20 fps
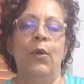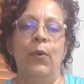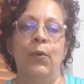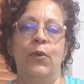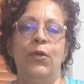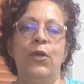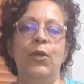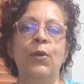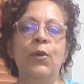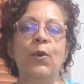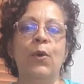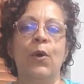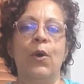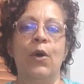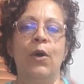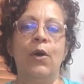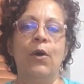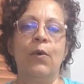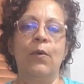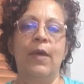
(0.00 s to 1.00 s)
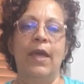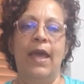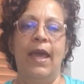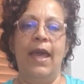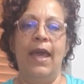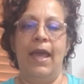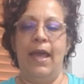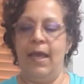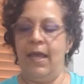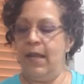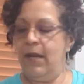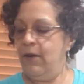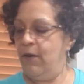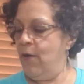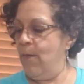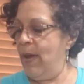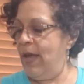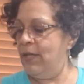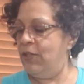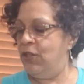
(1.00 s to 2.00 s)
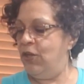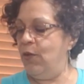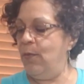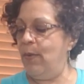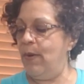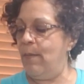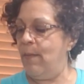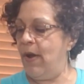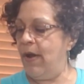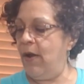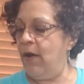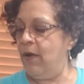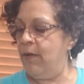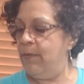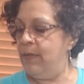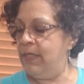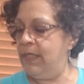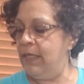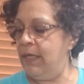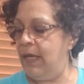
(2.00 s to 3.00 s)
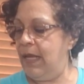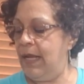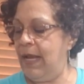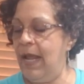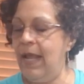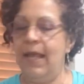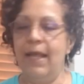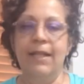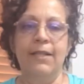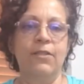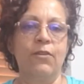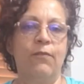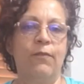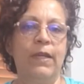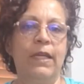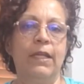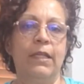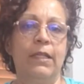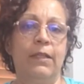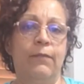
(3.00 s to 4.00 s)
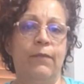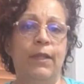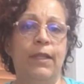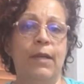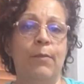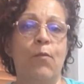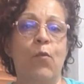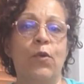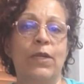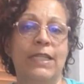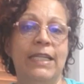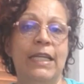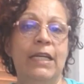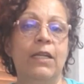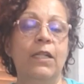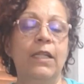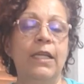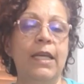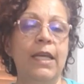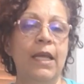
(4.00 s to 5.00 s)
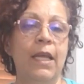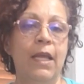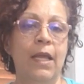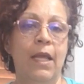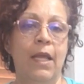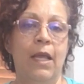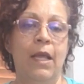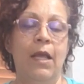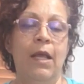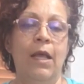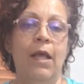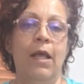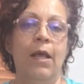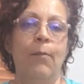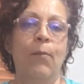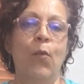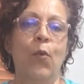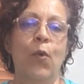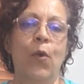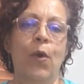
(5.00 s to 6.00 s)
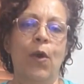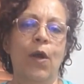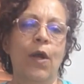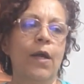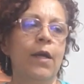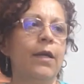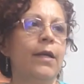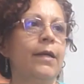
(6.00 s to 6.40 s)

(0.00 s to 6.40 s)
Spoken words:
Phew, okay. I don't know about you, but my arms and hands are feeling more tingly, more,